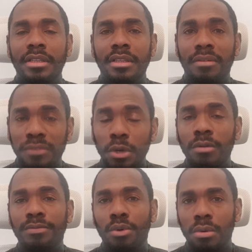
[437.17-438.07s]
The fuel
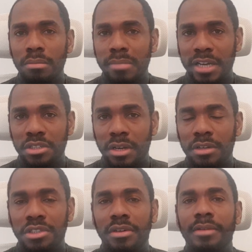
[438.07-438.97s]
for
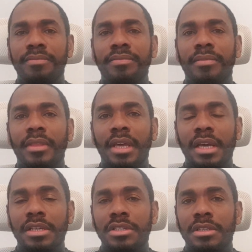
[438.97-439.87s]
mitochondria
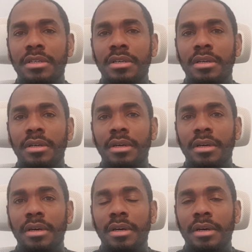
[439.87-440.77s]
is
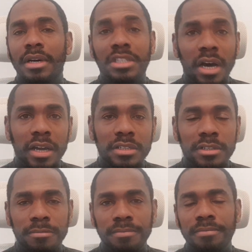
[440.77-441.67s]
a diet
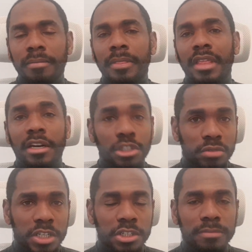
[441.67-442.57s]
that is
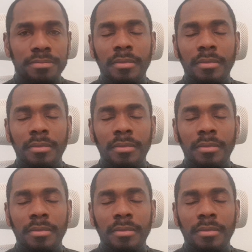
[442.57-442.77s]
rich